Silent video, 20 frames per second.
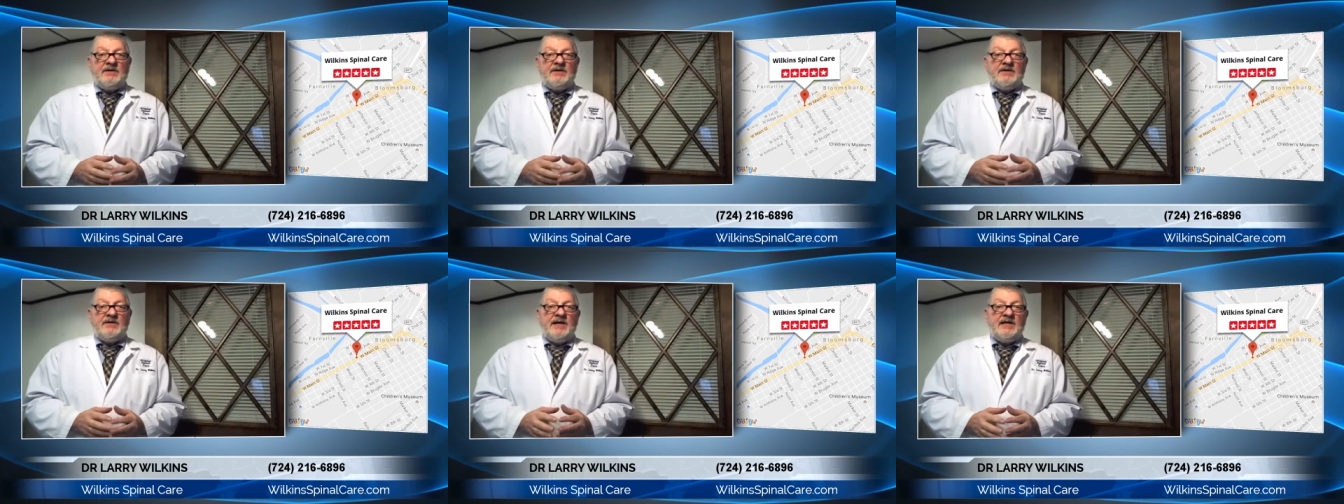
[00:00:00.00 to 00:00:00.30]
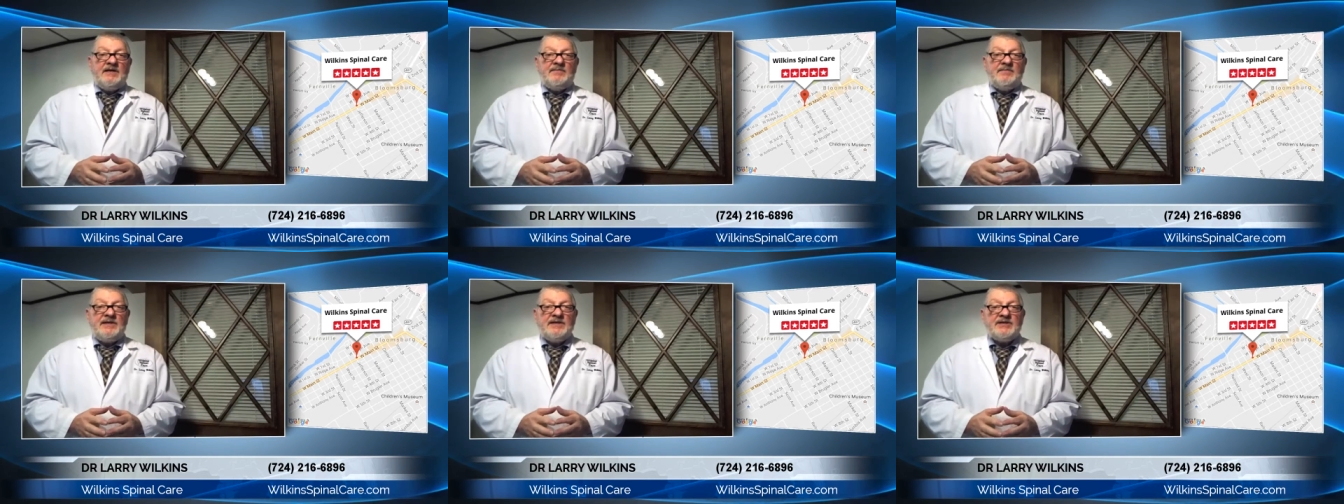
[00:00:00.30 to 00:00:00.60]
there had
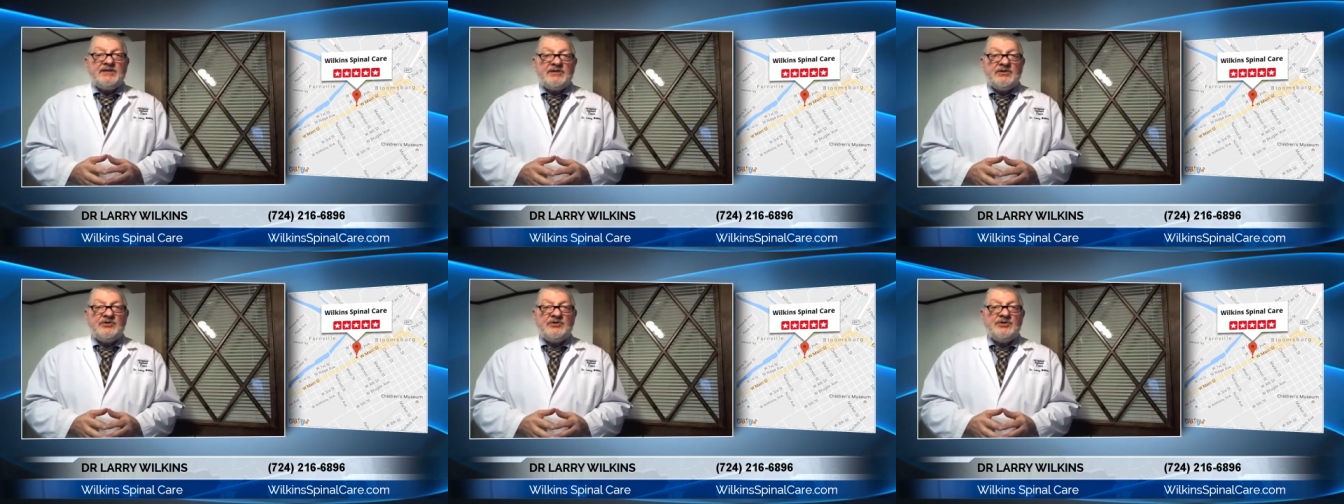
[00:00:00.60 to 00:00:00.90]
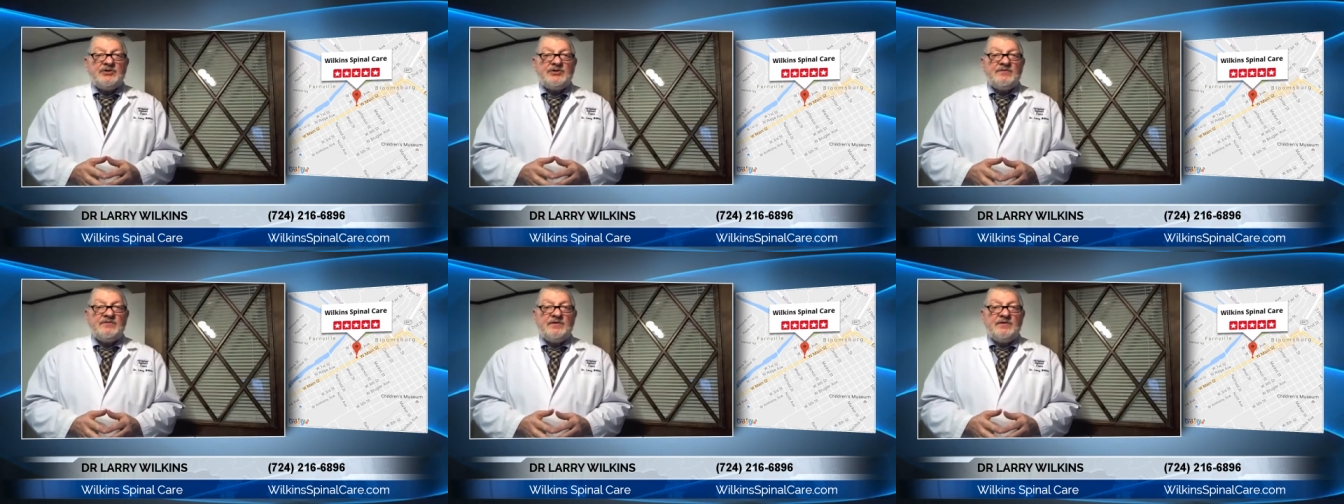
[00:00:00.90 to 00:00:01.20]
to be a
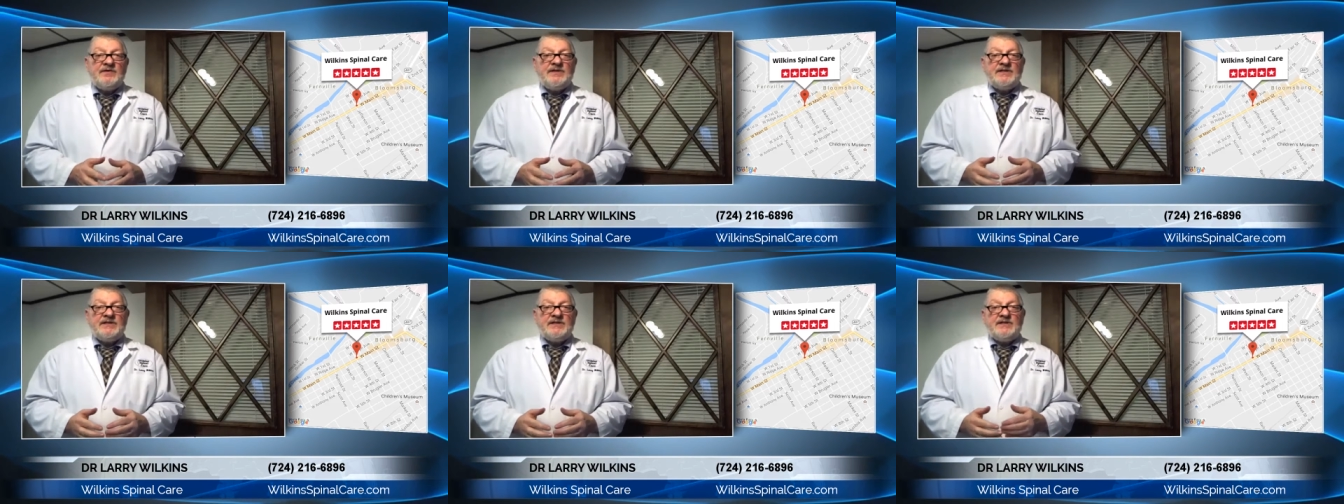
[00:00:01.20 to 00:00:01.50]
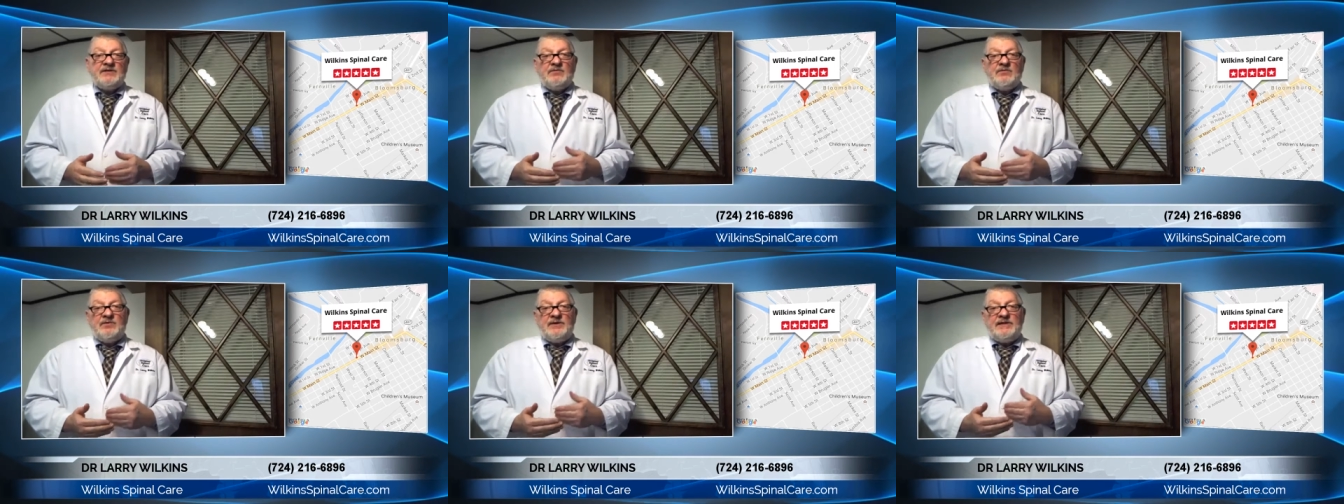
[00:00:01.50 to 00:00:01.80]
solution for this,
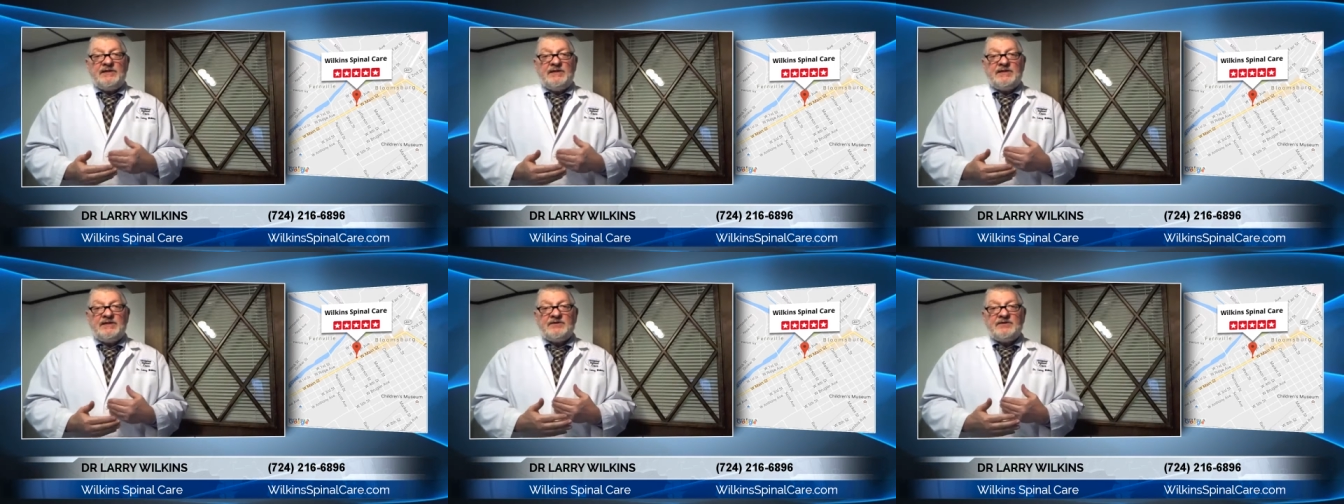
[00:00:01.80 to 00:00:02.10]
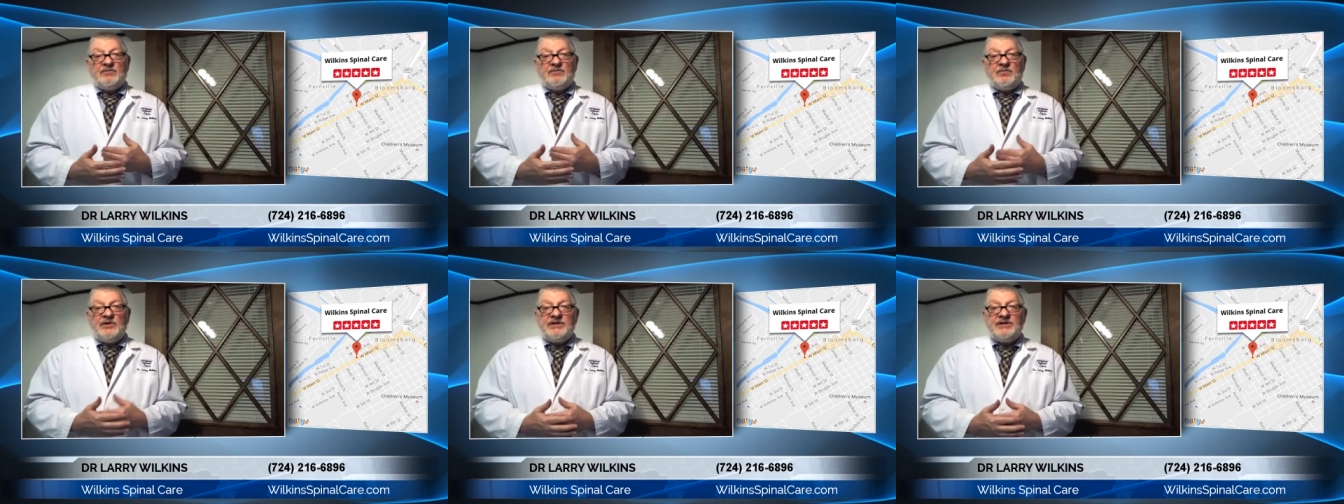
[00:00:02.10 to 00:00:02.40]
so we did
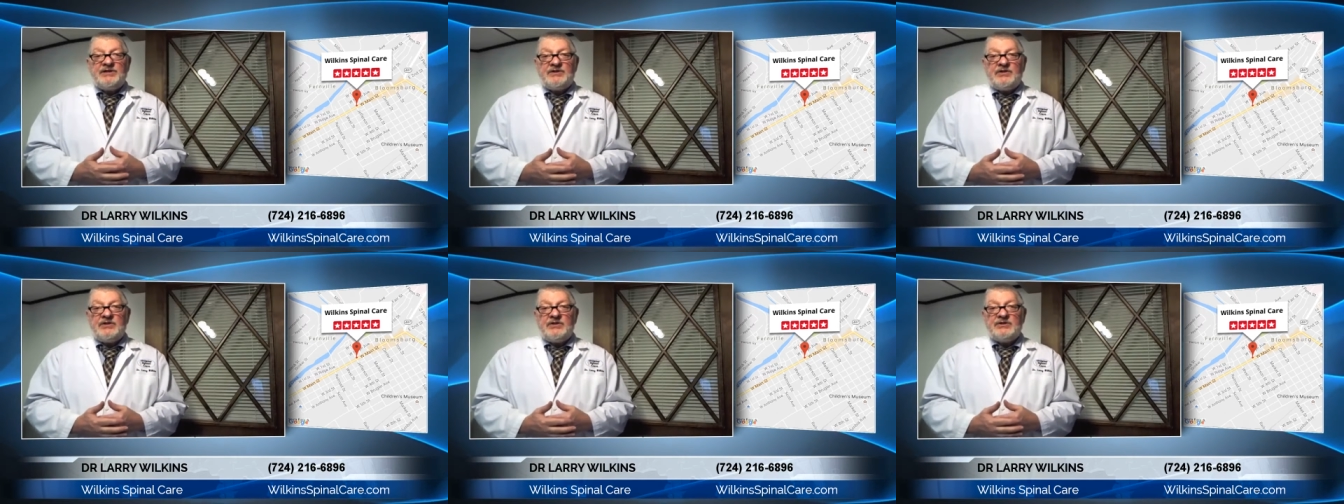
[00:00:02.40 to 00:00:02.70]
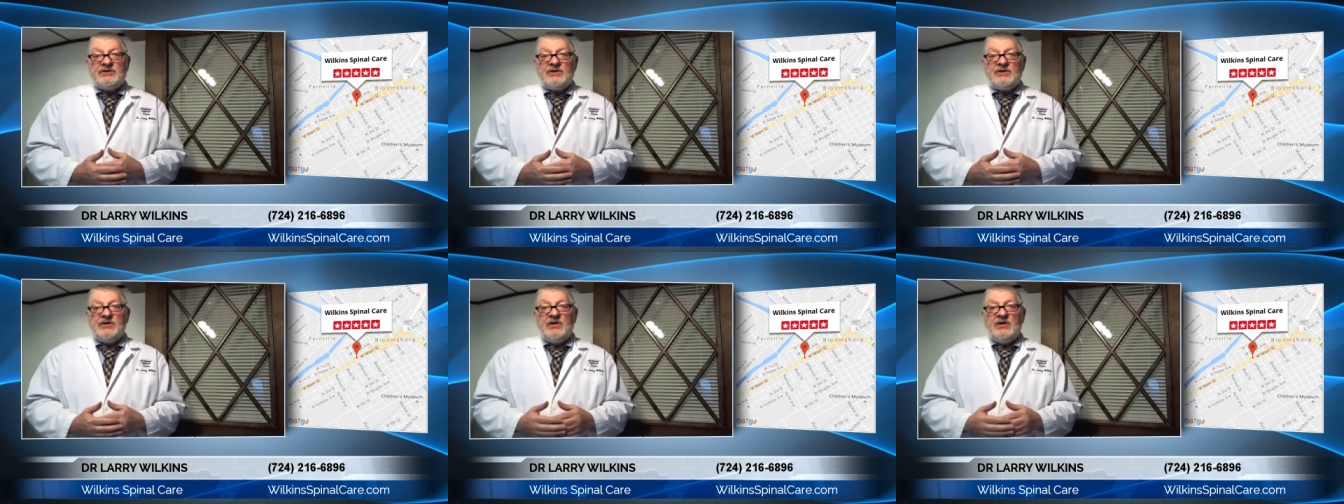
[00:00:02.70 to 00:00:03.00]
some
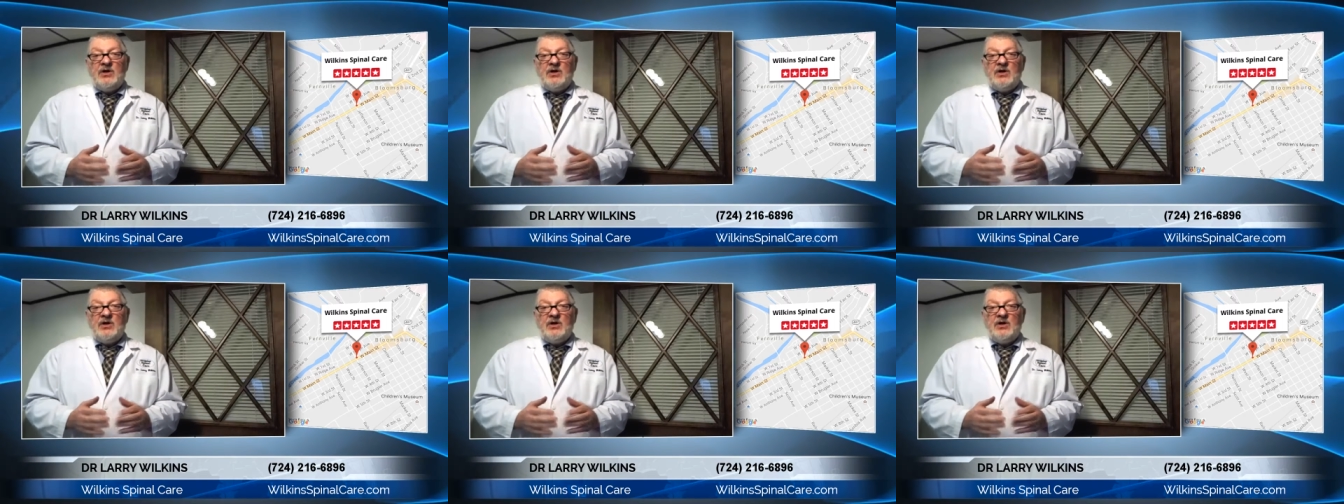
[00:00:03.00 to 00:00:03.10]
research